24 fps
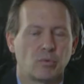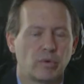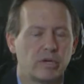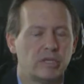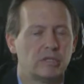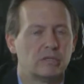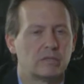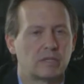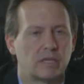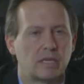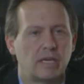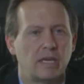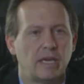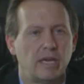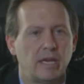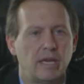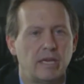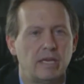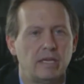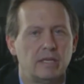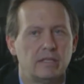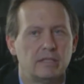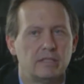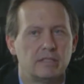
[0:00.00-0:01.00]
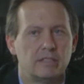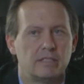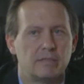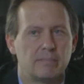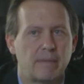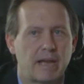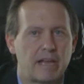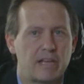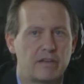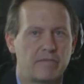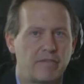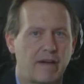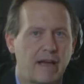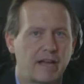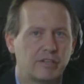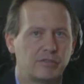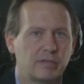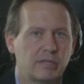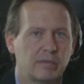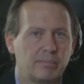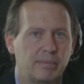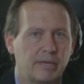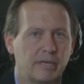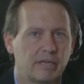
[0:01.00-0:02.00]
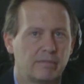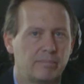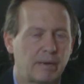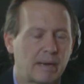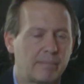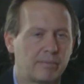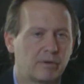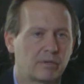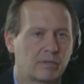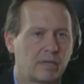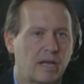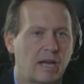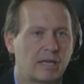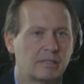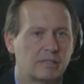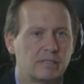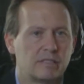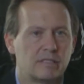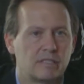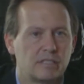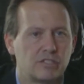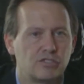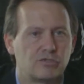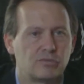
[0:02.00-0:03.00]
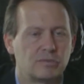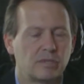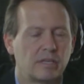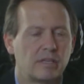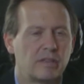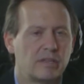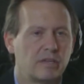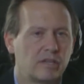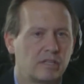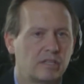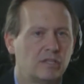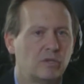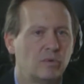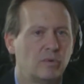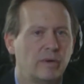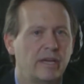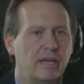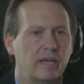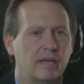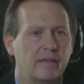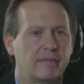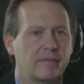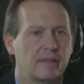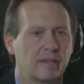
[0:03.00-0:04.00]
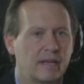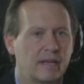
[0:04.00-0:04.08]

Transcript: real key to manufacturing a pair of paper glasses is really the gluing of the